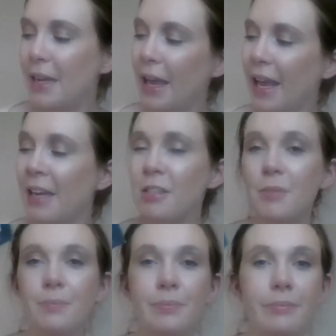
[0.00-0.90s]
And,
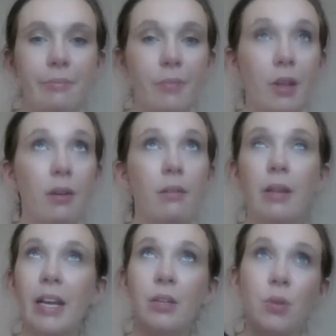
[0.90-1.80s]

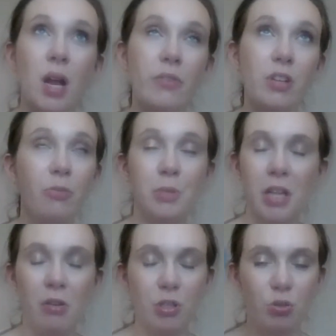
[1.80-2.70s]
like I don't have enough
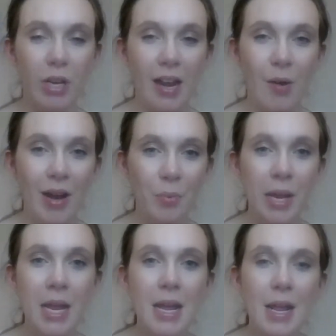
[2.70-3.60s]
mascara right now anyway,
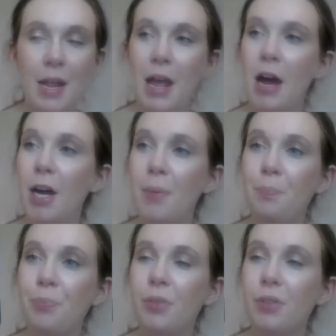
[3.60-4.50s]
I'm
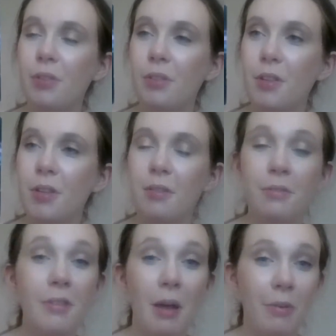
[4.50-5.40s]

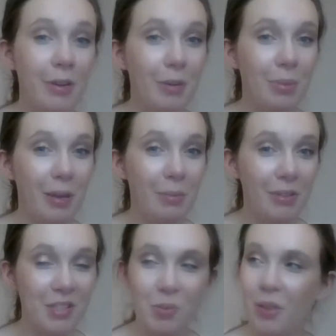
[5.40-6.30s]
not going to complain about
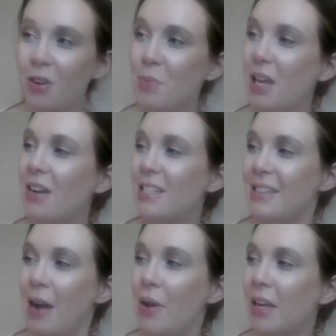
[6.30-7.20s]
this one though, because
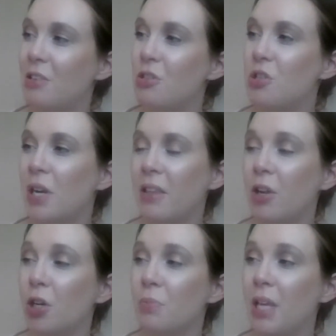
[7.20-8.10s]
now I get to try the
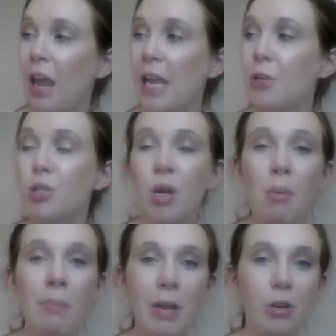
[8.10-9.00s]
Urban Decay
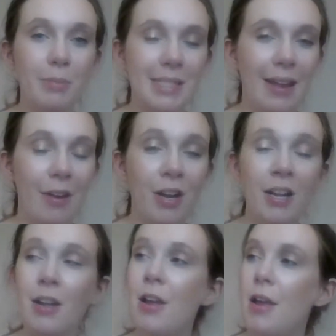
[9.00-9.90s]
Troublemaker Mascara,
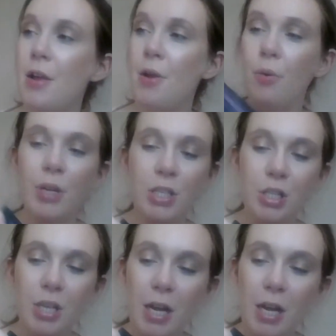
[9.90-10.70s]
which